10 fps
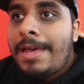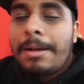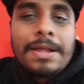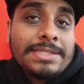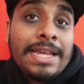
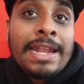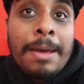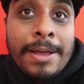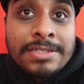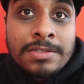I'm going to see it in
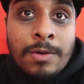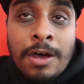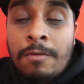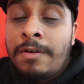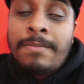IMAX as
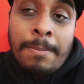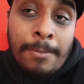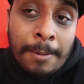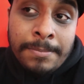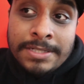well with my
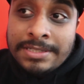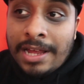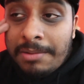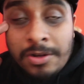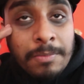mom this time,